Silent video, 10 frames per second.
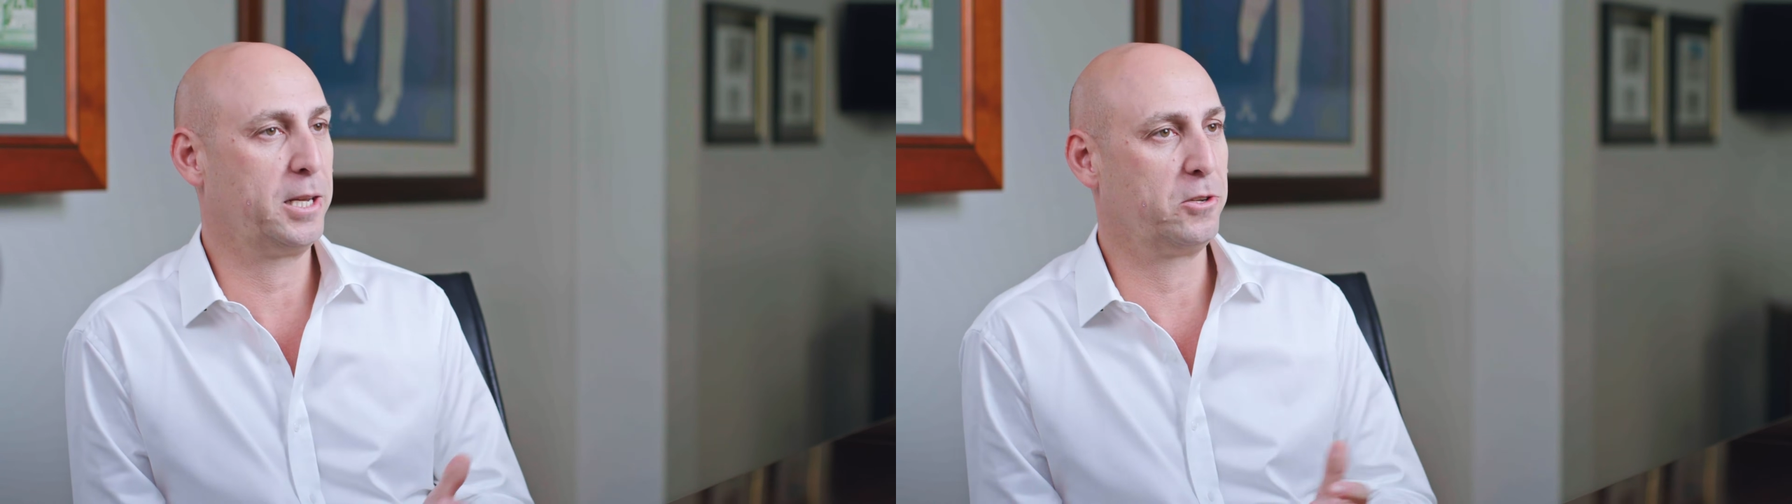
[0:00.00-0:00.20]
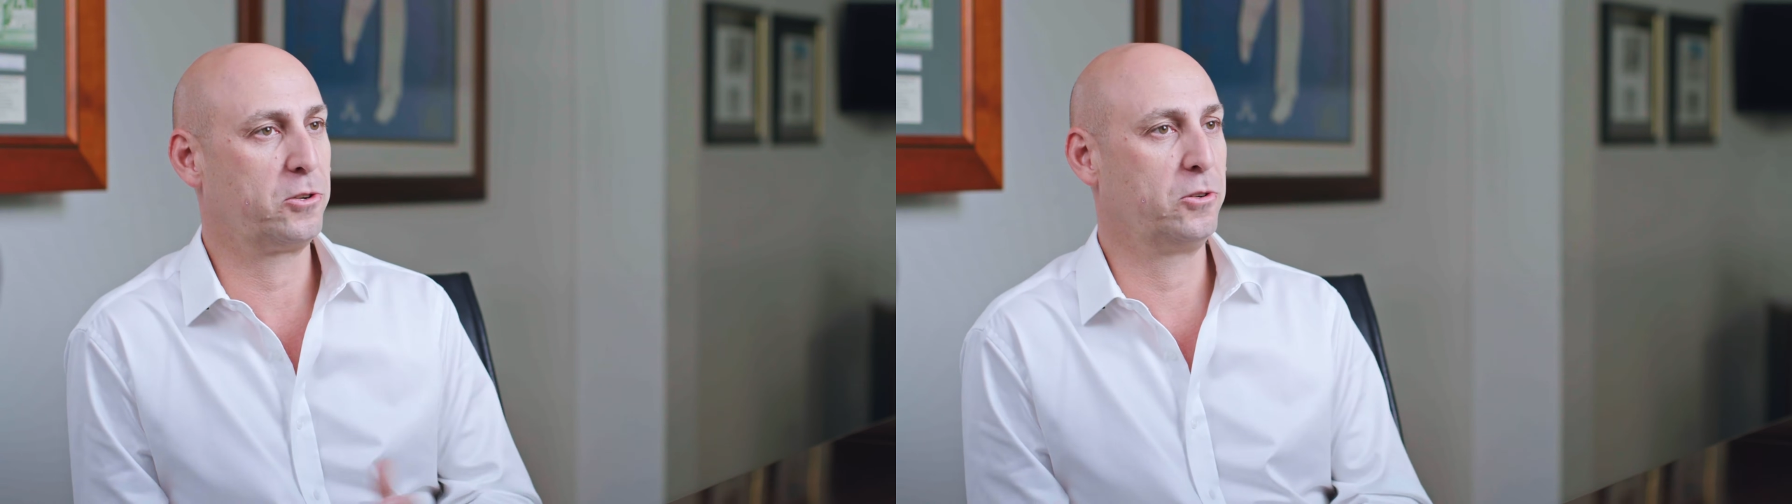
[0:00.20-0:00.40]

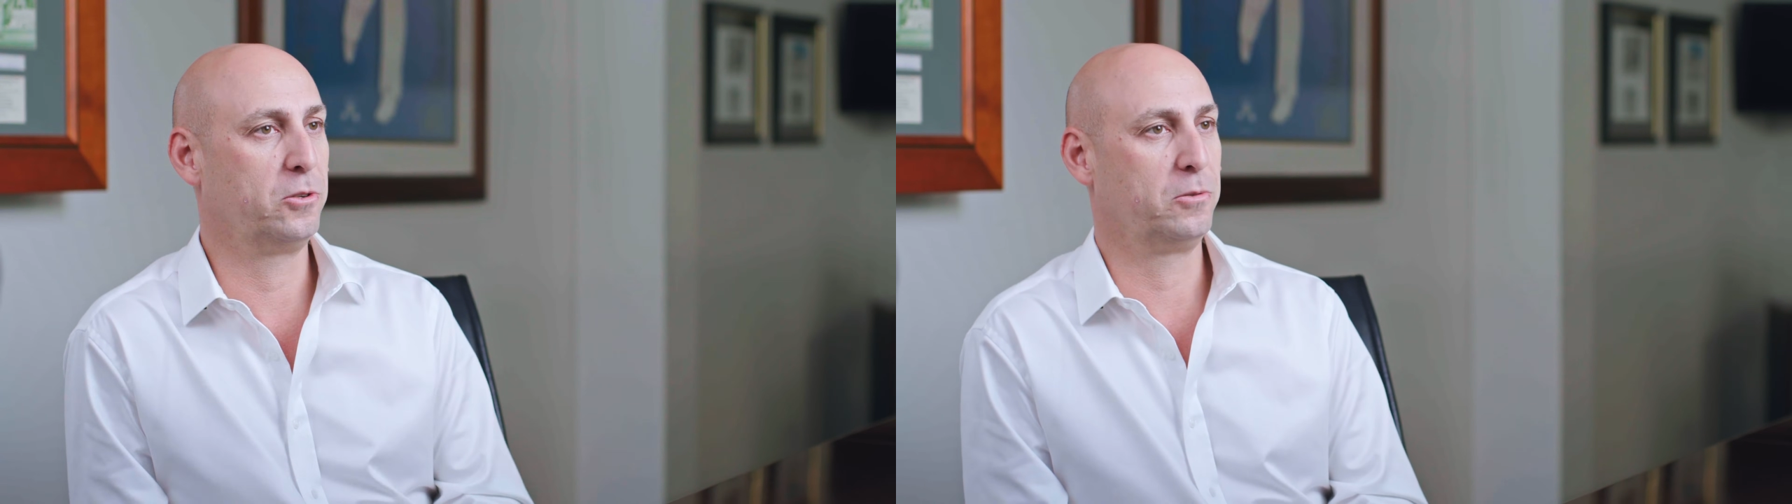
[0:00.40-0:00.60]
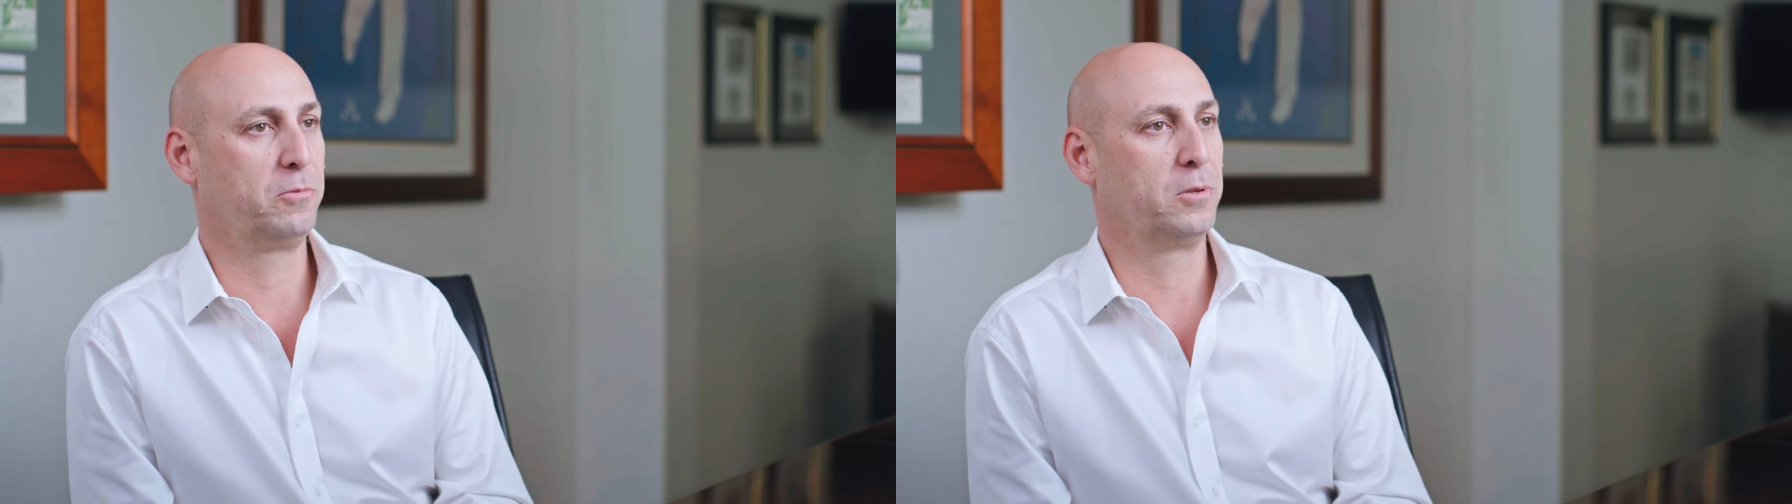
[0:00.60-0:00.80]

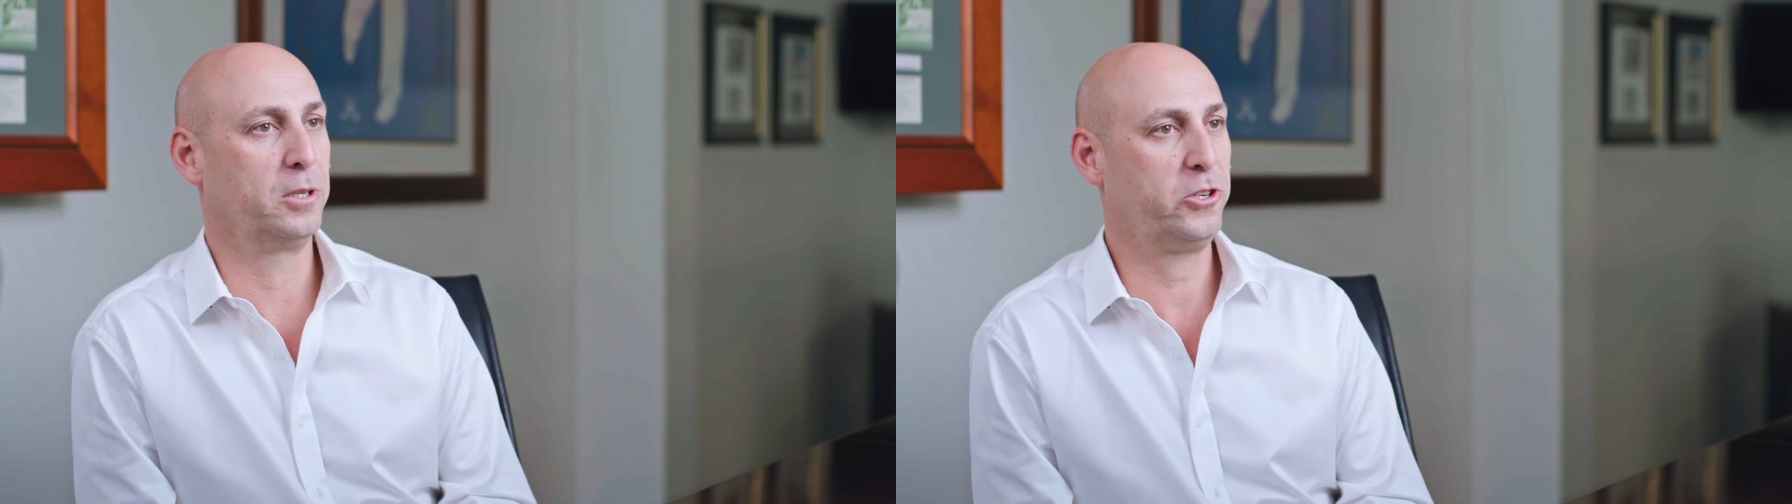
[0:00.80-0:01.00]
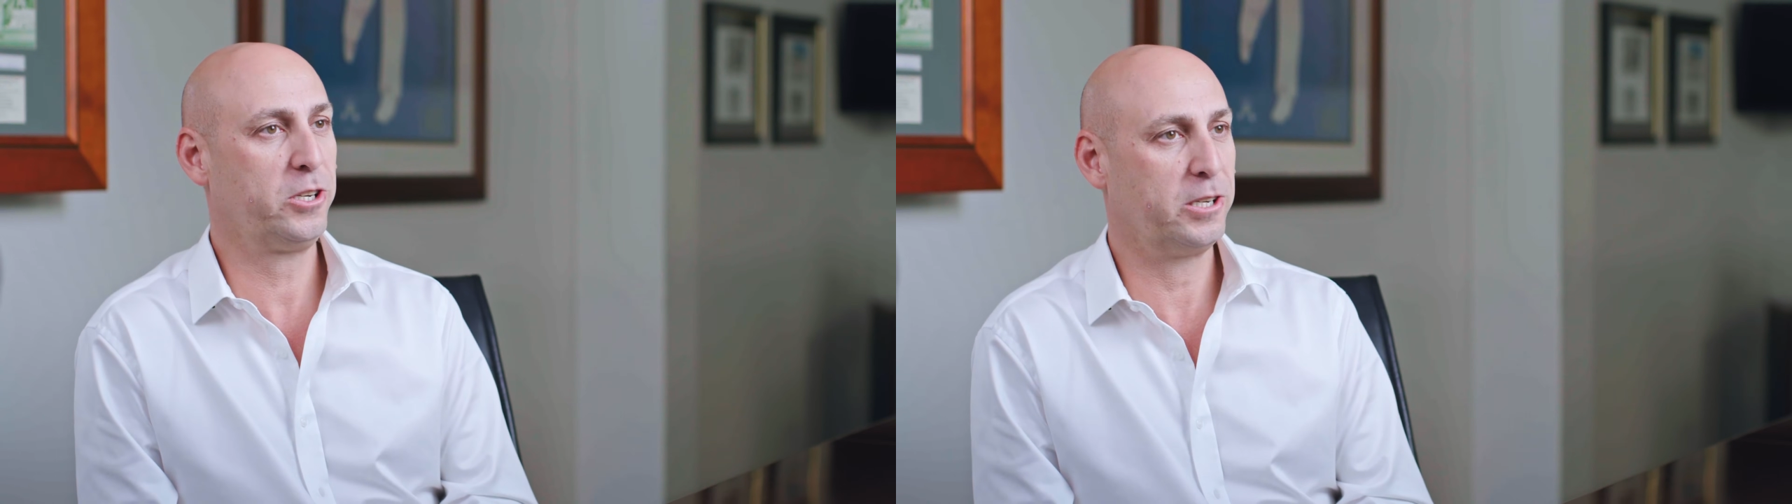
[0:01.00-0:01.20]
into
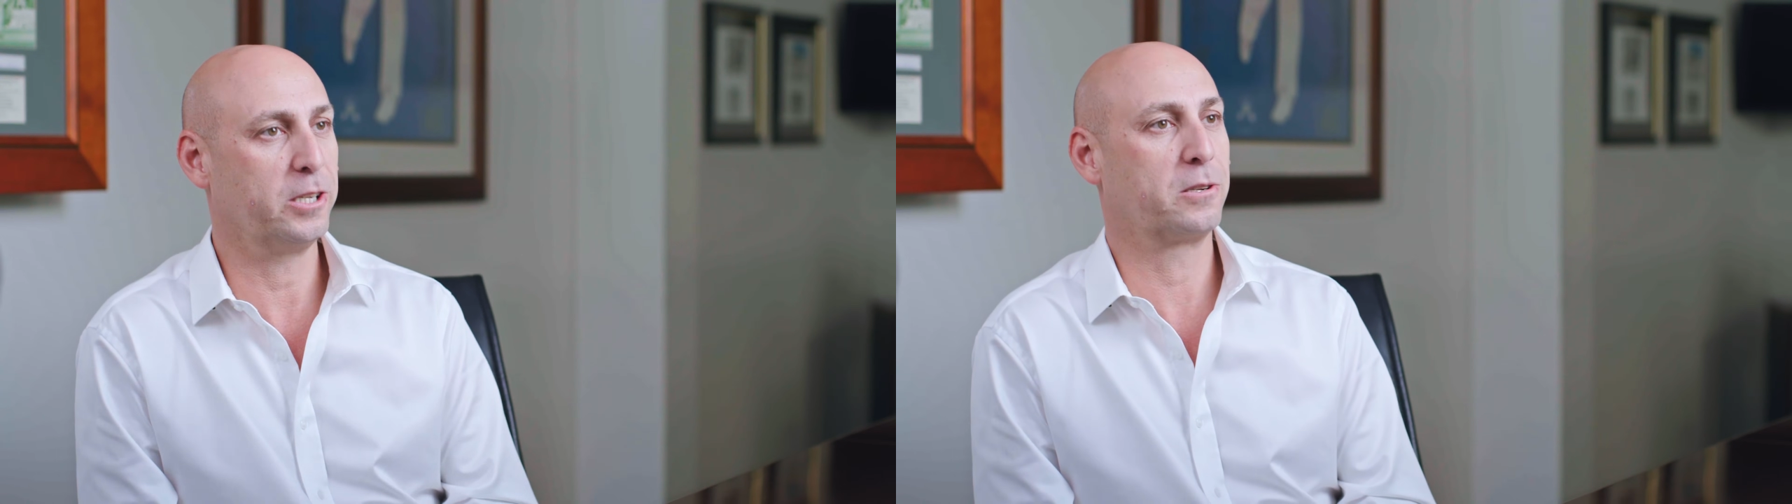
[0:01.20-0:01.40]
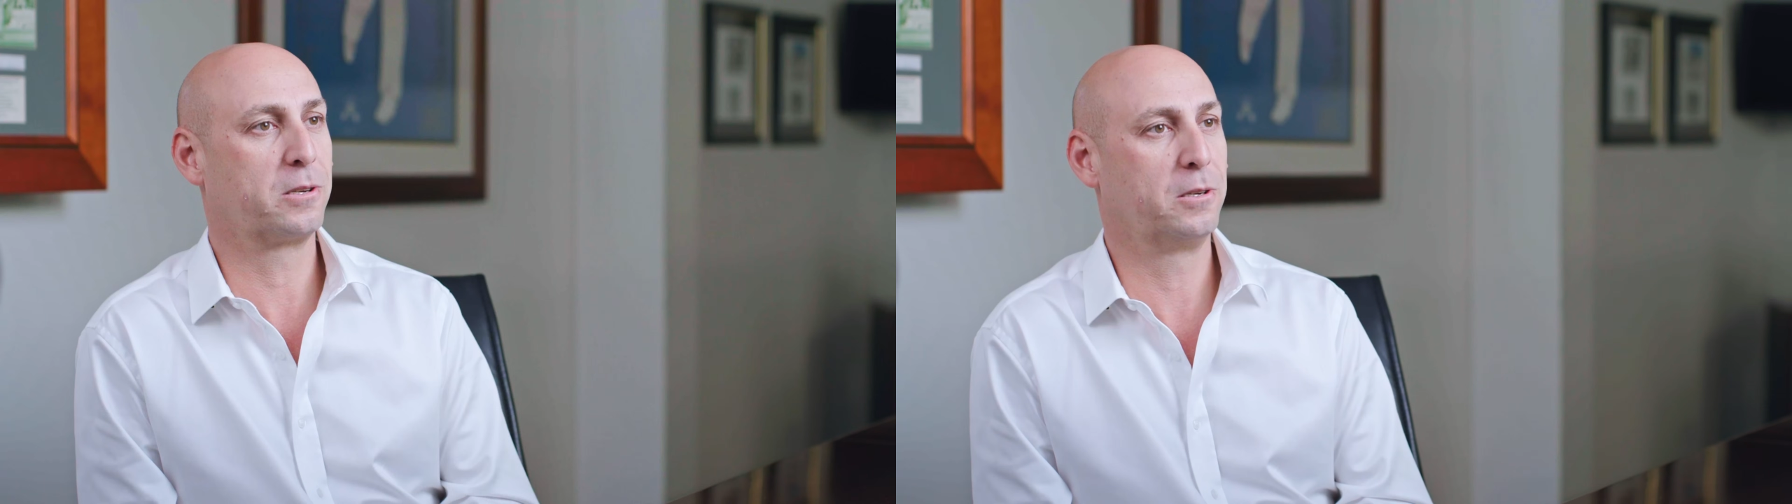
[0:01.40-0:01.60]

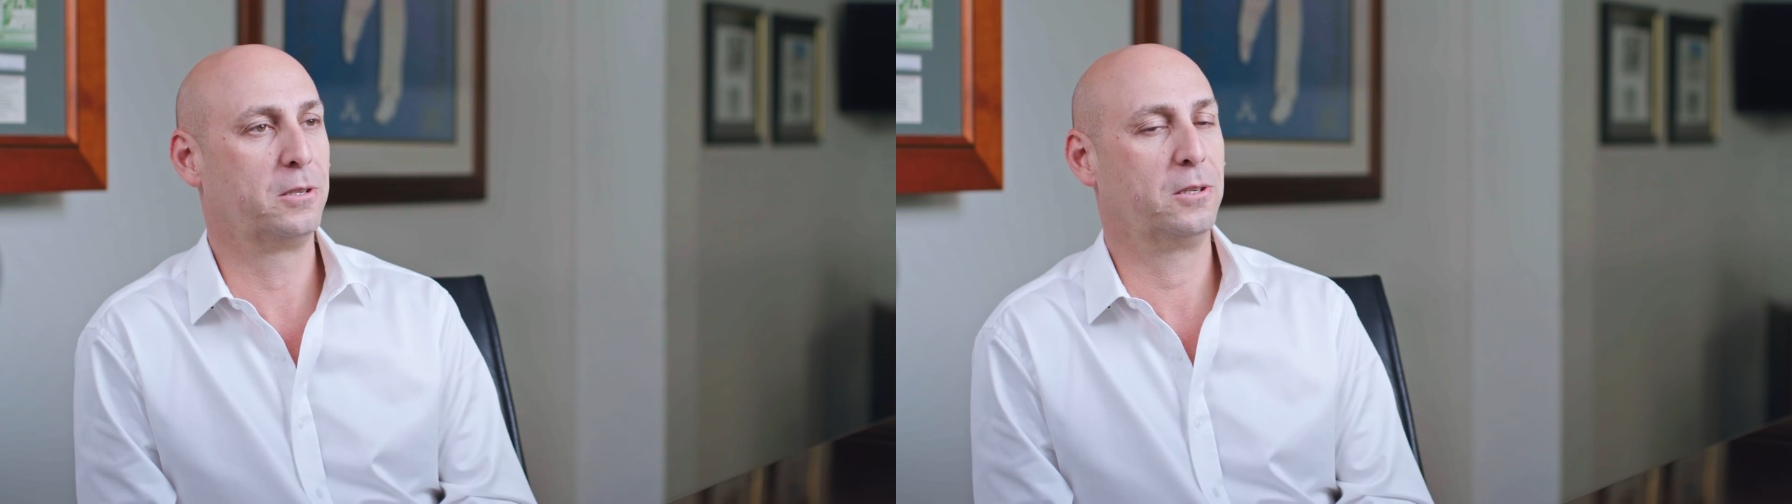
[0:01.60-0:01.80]
logistics?"